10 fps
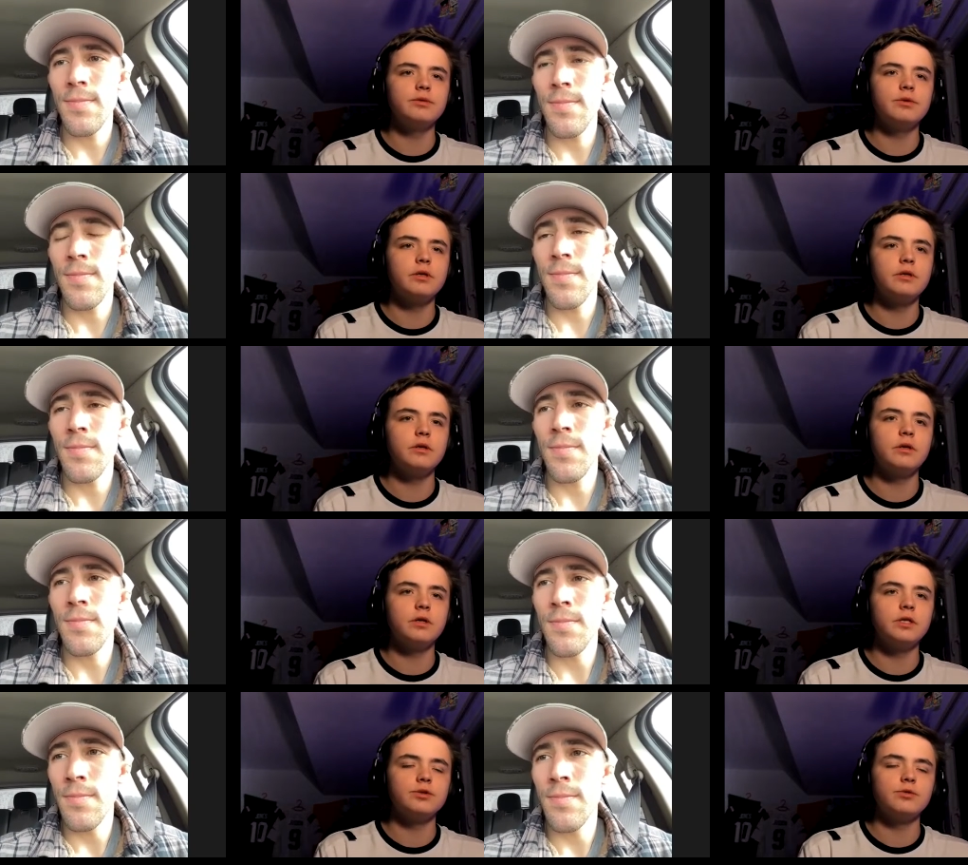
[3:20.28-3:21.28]
Speaker 1: with uh,
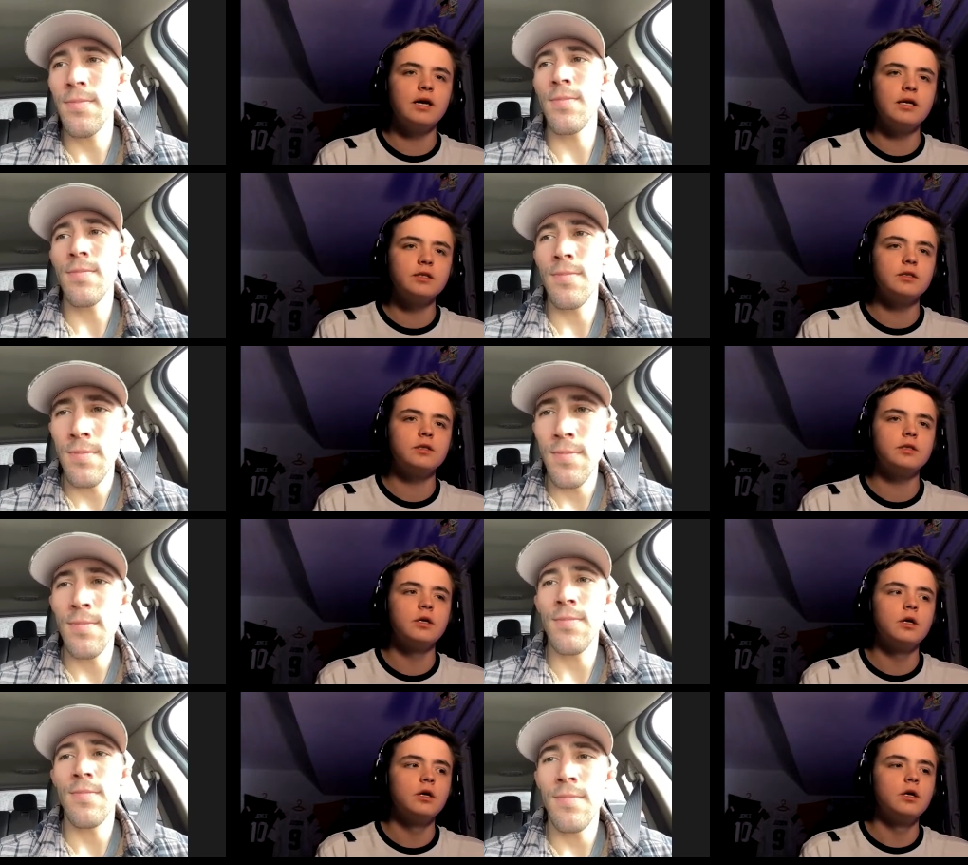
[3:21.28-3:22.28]
his arrests.
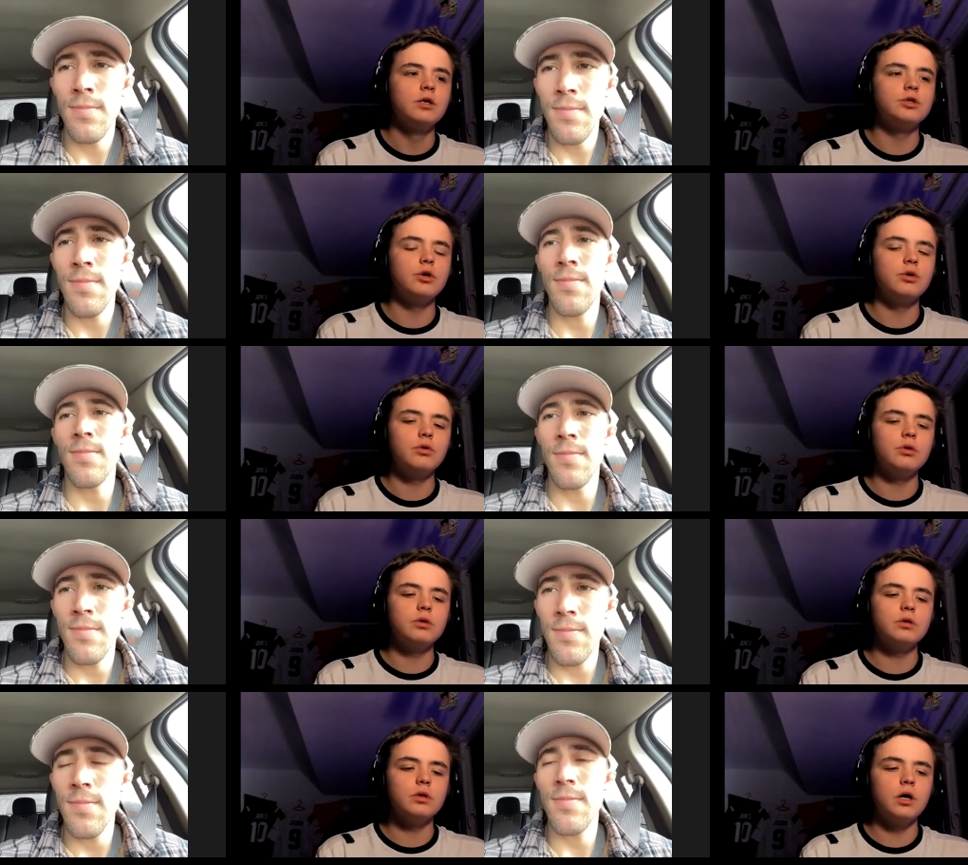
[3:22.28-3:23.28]
So
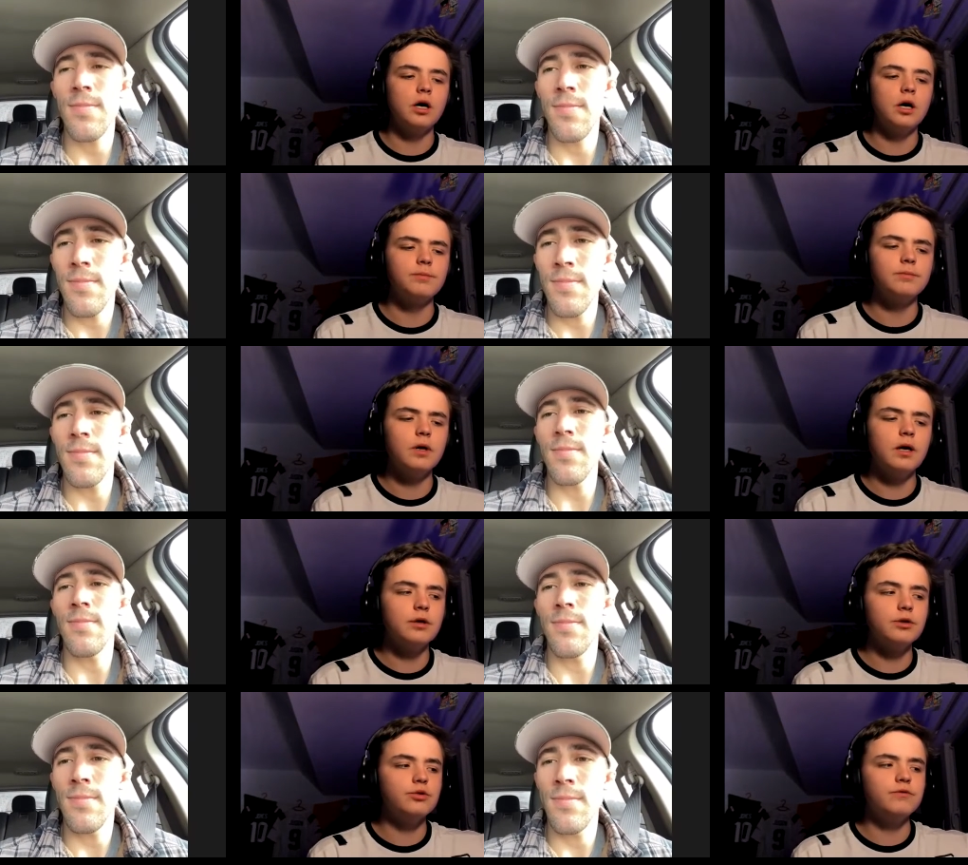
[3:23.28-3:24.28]
um,
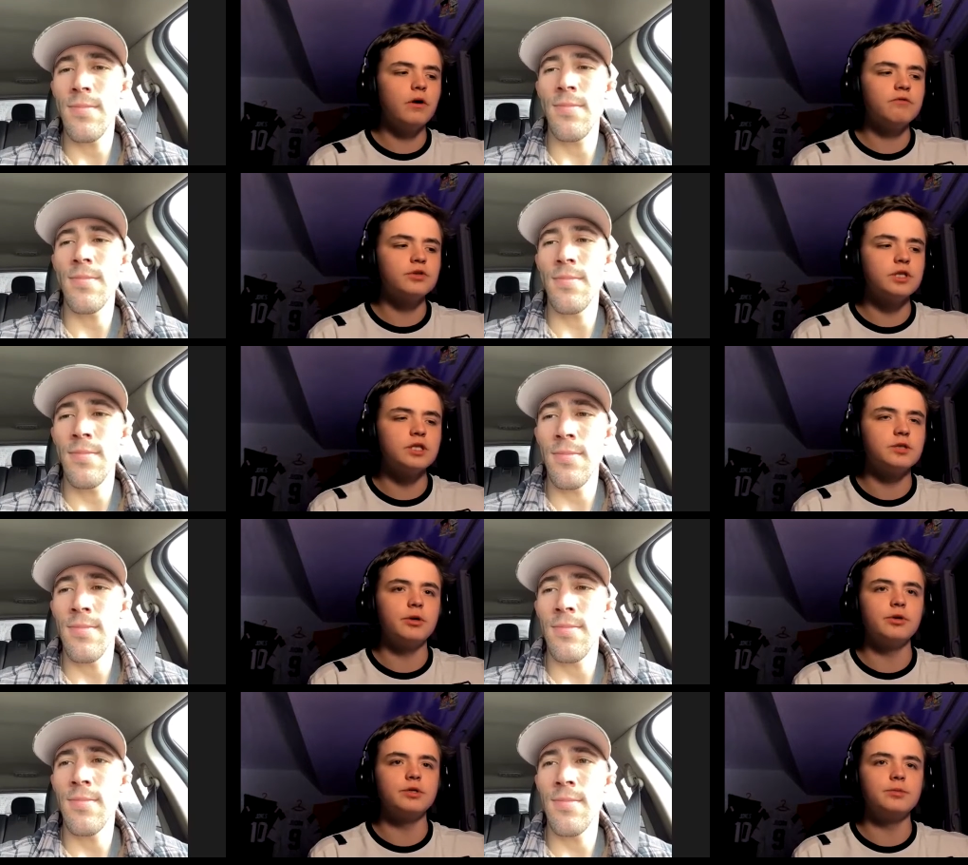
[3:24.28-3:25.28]
you've obviously
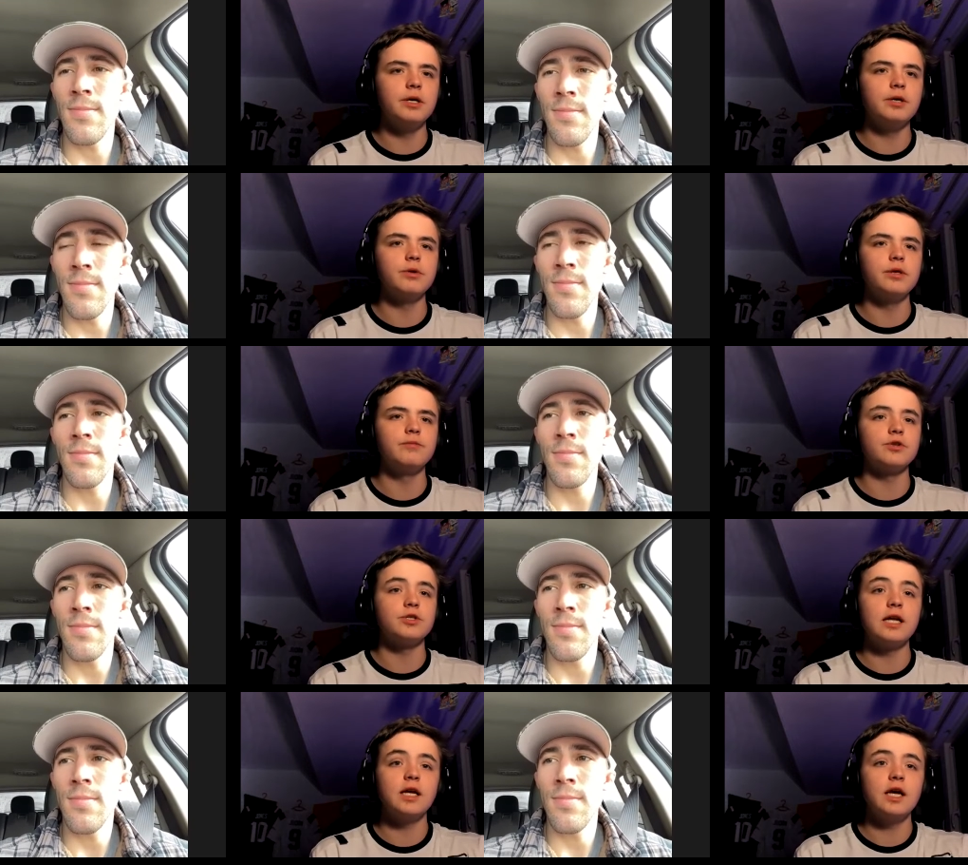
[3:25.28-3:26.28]
experienced being with him
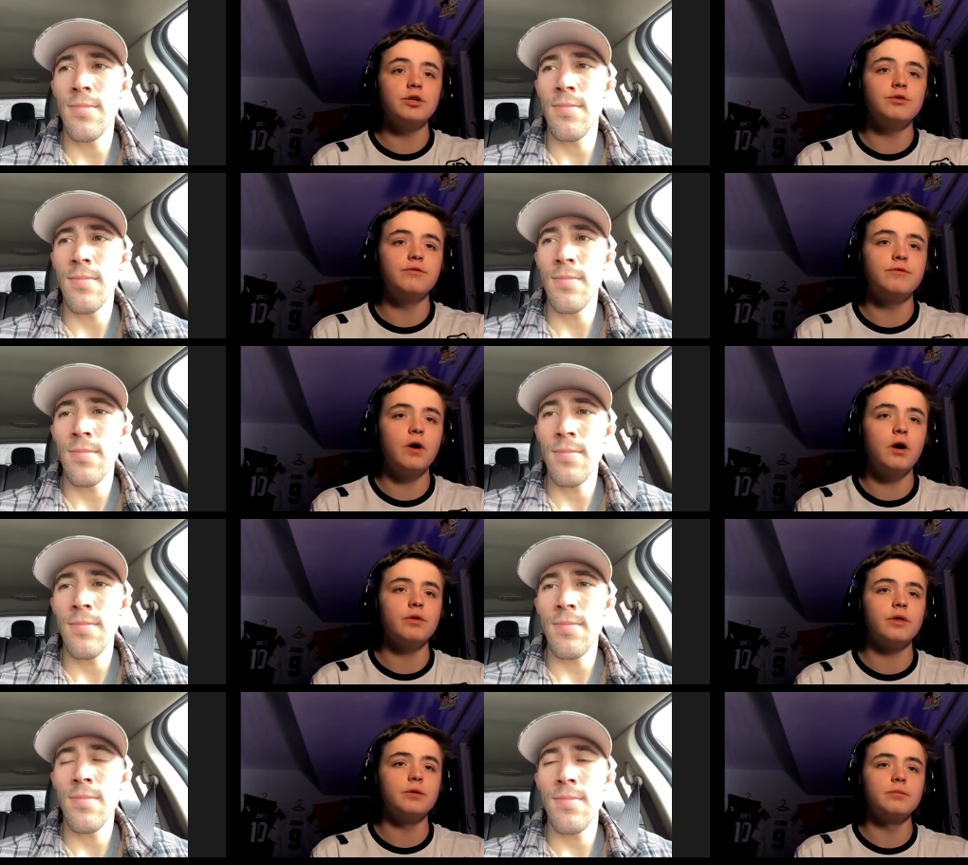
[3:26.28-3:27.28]
firsthand and you've fought with
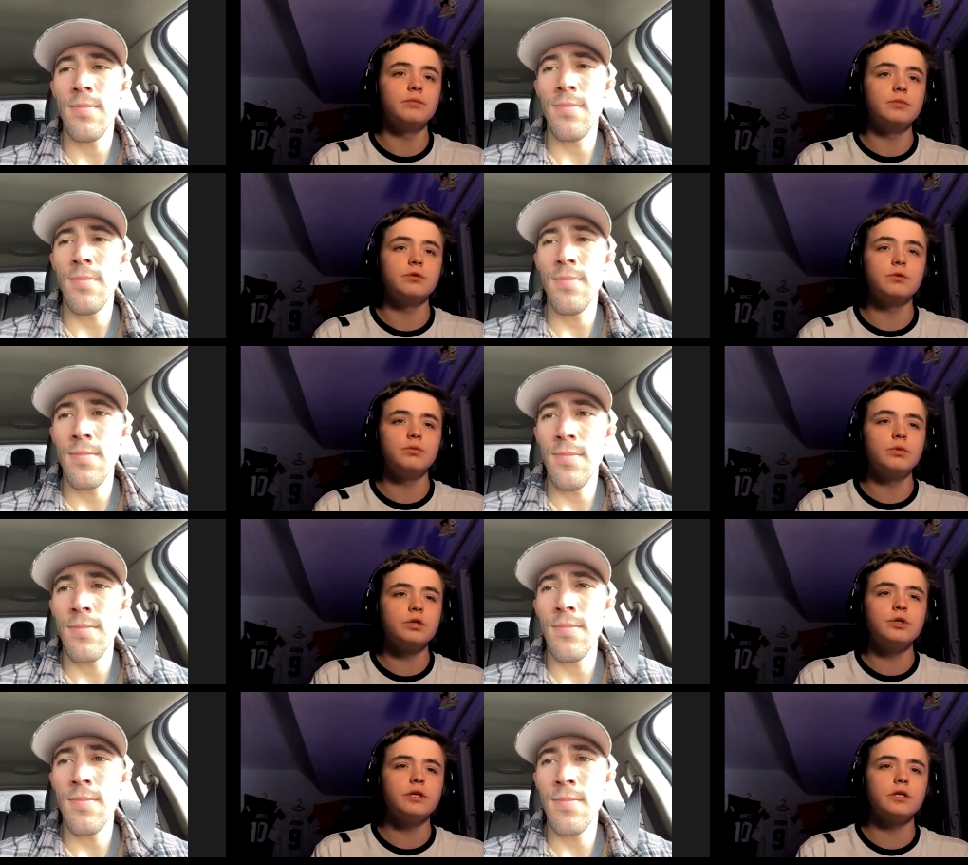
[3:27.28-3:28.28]
him. What do
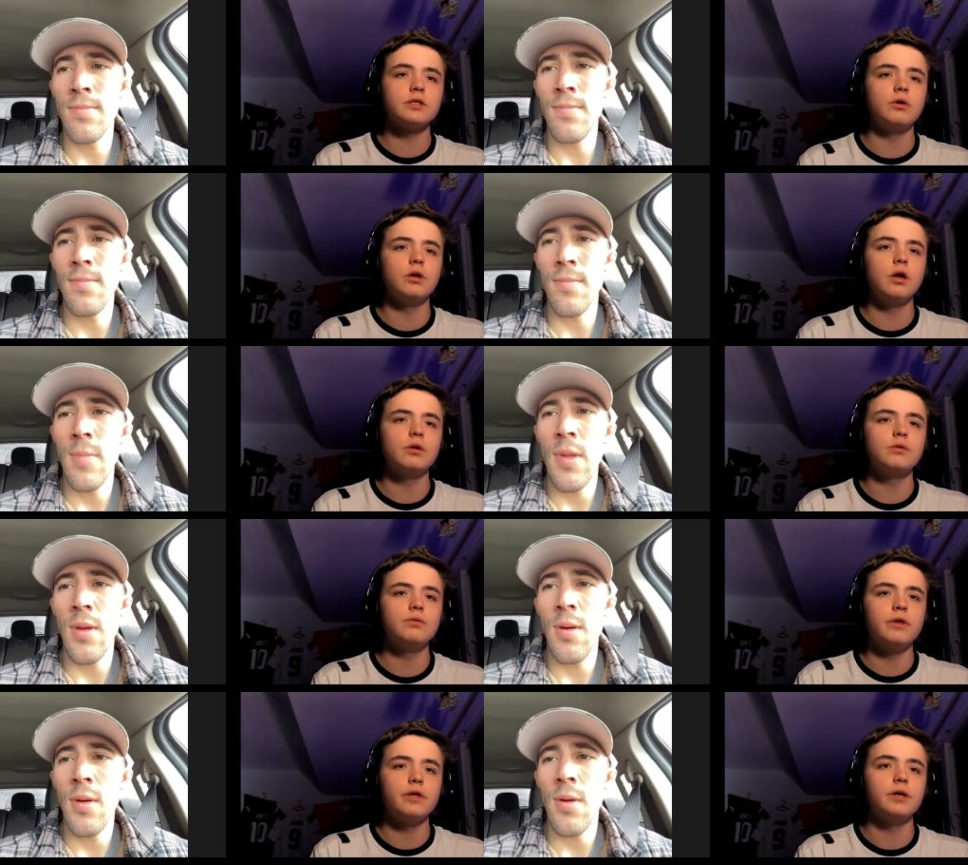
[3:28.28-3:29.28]
you think is going on
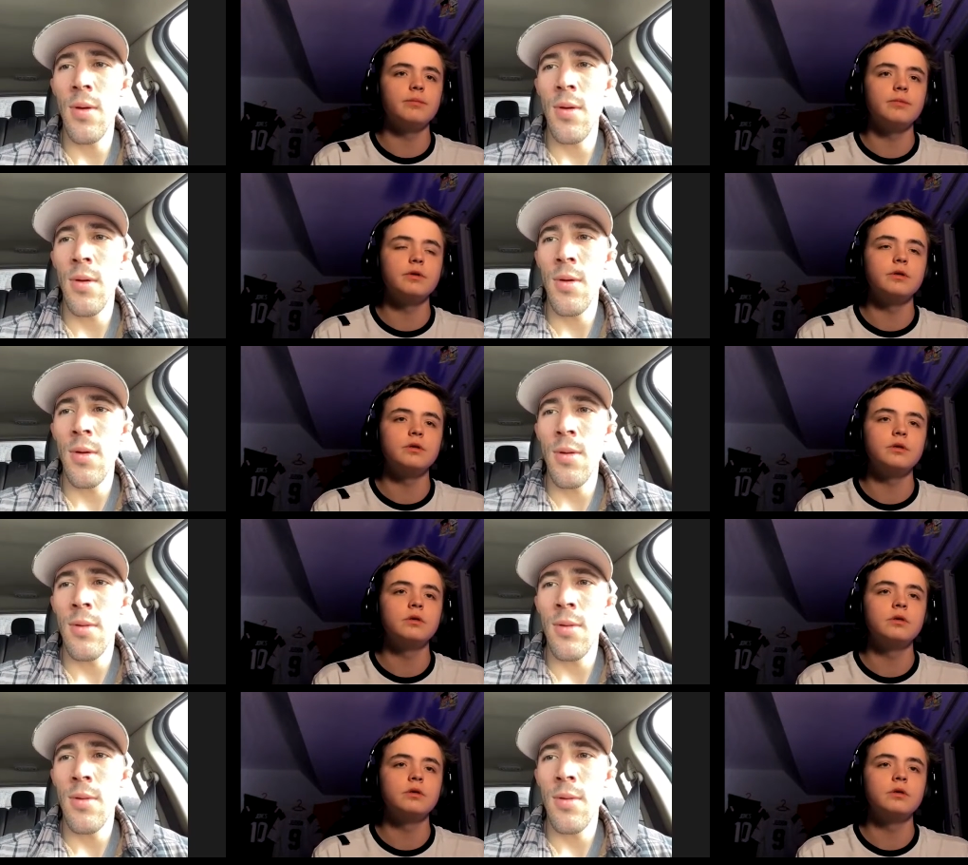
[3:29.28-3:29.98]
with him and